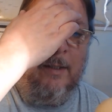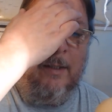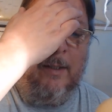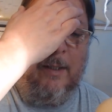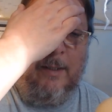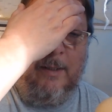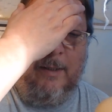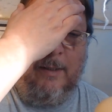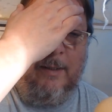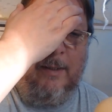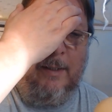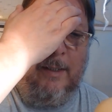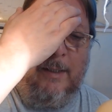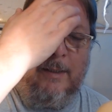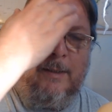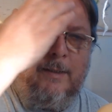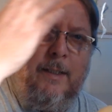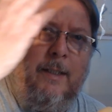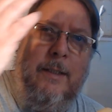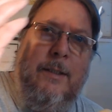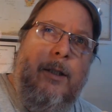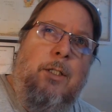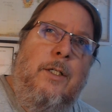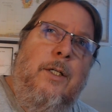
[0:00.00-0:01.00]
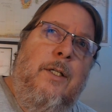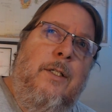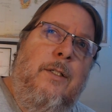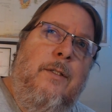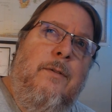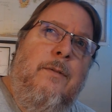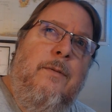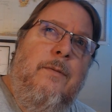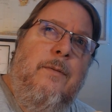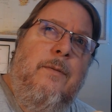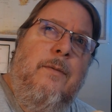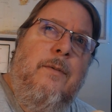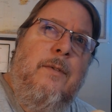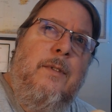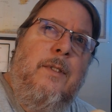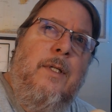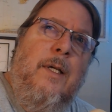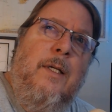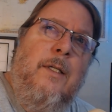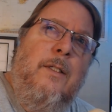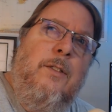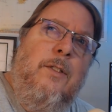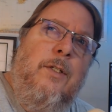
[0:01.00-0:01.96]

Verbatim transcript: it's it's a good thing